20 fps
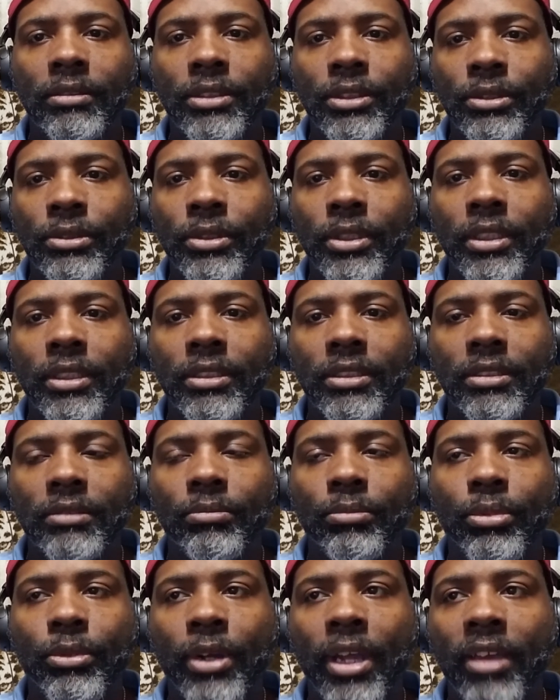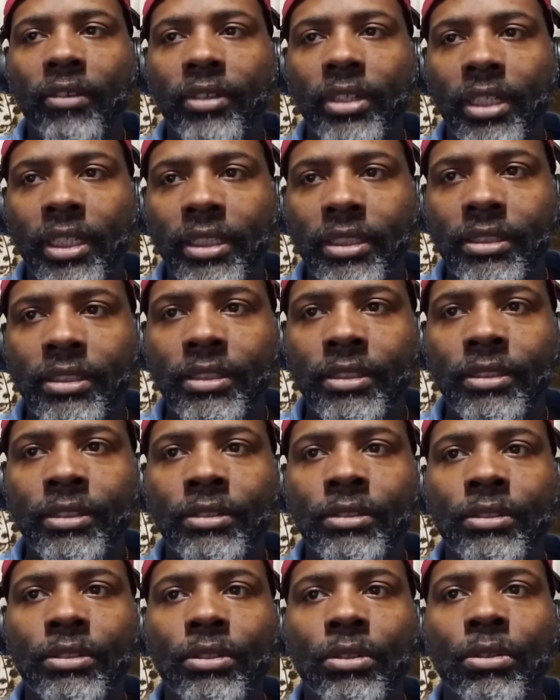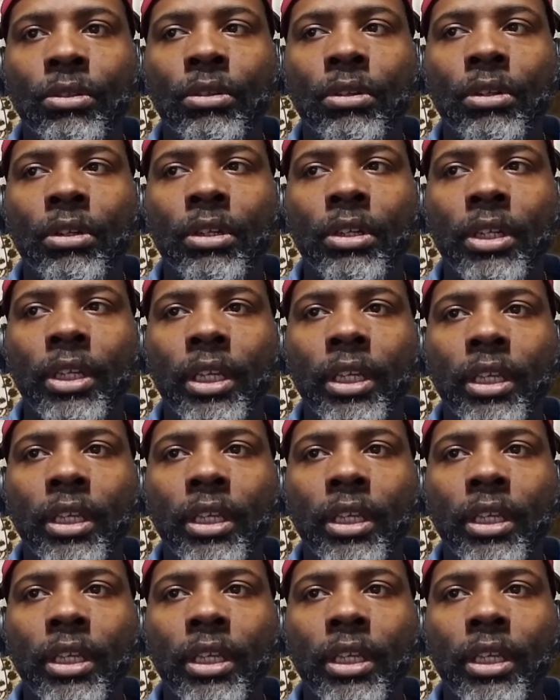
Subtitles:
do is private lessons or,